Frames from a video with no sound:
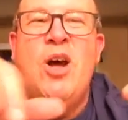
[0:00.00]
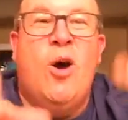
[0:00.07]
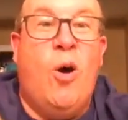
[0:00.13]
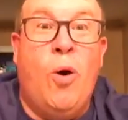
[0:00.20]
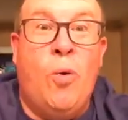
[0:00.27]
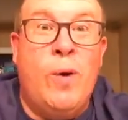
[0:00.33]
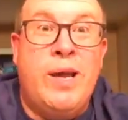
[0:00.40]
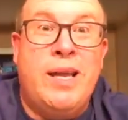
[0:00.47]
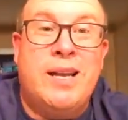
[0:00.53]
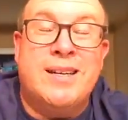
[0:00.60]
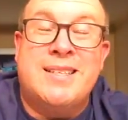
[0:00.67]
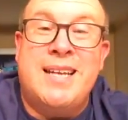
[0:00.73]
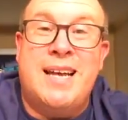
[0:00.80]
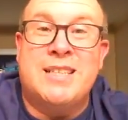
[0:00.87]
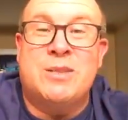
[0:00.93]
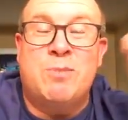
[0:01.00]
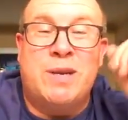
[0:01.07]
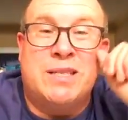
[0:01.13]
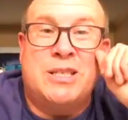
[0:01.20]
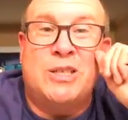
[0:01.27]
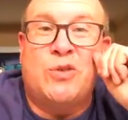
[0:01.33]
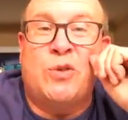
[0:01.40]
Or we get a text
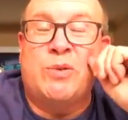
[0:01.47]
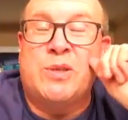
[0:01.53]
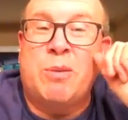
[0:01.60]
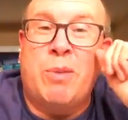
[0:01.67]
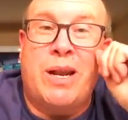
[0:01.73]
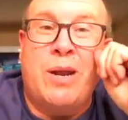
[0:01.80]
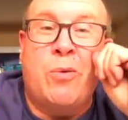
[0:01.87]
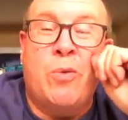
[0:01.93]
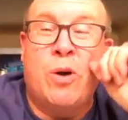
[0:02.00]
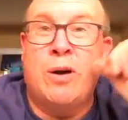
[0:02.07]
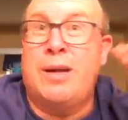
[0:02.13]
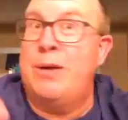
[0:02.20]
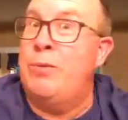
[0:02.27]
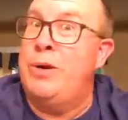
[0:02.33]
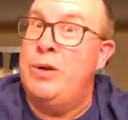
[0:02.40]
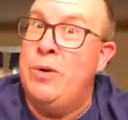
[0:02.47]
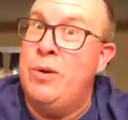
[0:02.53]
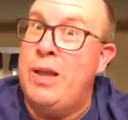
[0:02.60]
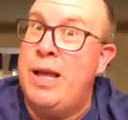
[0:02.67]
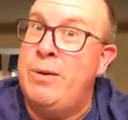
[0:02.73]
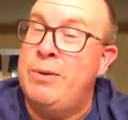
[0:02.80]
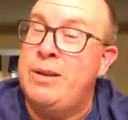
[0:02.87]
message from somebody at work and we don't
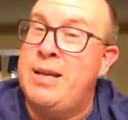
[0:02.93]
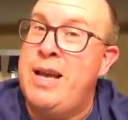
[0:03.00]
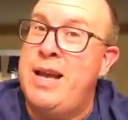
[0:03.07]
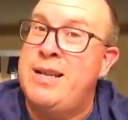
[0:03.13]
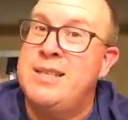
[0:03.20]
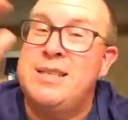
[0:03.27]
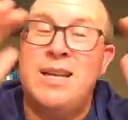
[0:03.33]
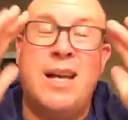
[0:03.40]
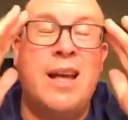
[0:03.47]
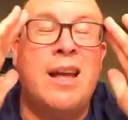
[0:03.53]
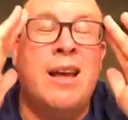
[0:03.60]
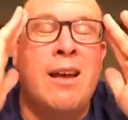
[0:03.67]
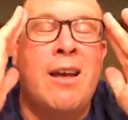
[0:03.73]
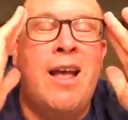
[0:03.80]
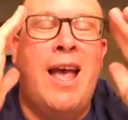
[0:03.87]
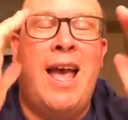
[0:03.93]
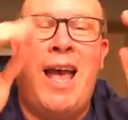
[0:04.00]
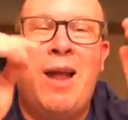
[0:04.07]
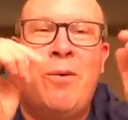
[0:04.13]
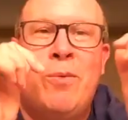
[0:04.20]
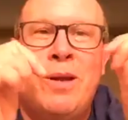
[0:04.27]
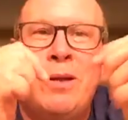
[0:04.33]
like what they had to say
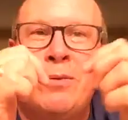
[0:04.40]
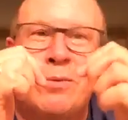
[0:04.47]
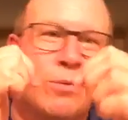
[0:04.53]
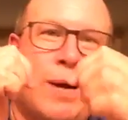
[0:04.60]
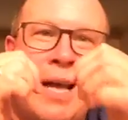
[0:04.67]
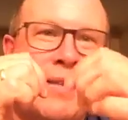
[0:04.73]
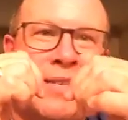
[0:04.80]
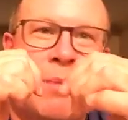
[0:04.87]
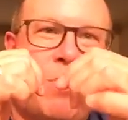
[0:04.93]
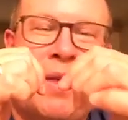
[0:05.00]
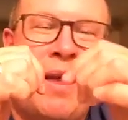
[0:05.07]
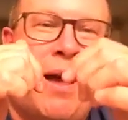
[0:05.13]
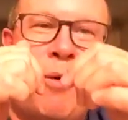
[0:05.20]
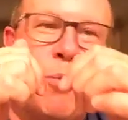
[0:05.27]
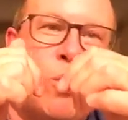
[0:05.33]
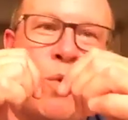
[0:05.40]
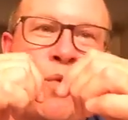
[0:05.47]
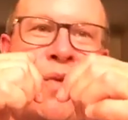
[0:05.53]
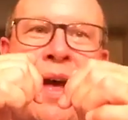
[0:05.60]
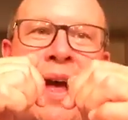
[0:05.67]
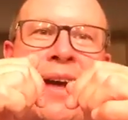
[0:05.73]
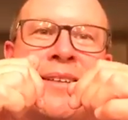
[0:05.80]
and we write something out real
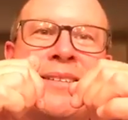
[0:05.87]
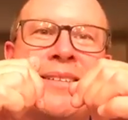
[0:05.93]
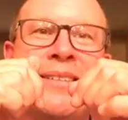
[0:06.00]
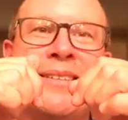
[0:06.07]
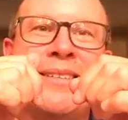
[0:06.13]
fast